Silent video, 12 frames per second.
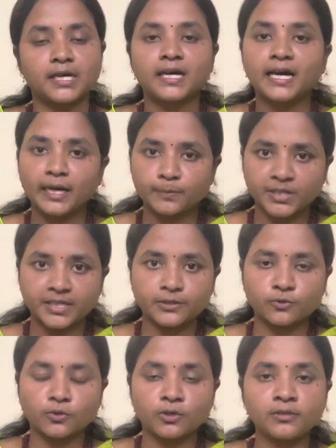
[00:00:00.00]
Happy day
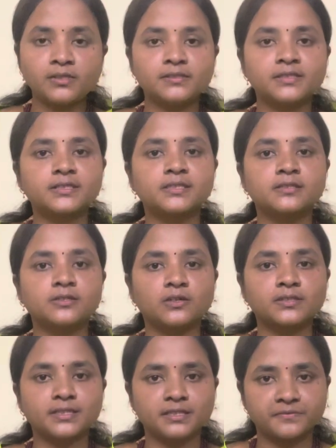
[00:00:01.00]
to all. This is
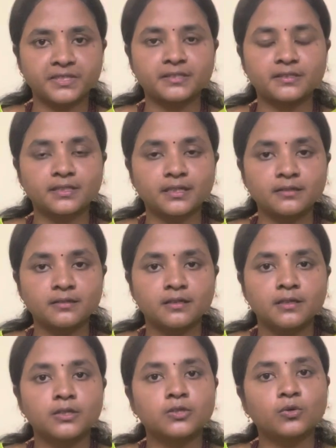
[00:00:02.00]
Dr. Nivedita,
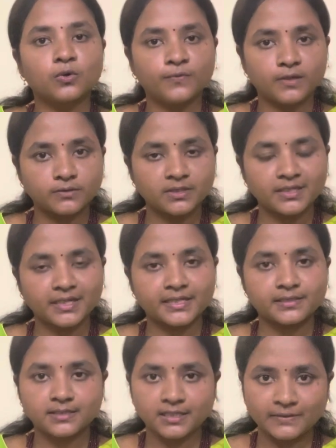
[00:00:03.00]
co-founder
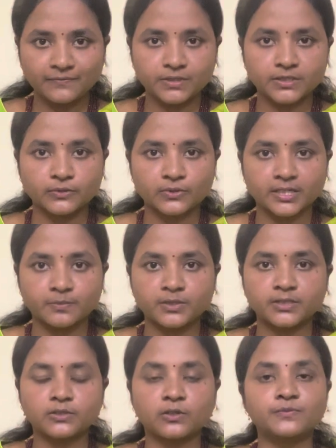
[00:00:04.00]
and chief
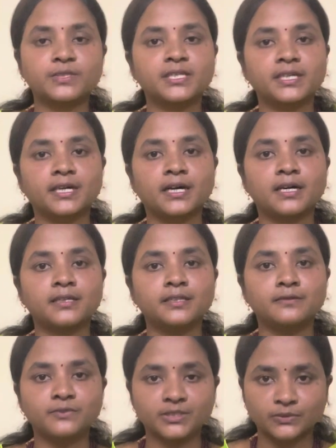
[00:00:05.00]
physiotherapist of Sri
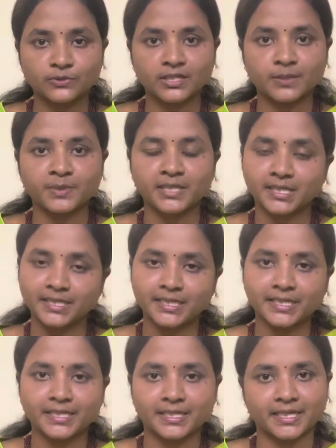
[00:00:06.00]
Ahana Physiotherapy
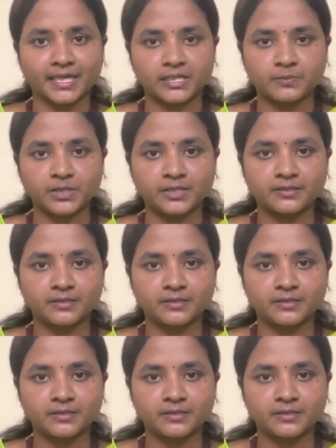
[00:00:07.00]
Clinic and Academy.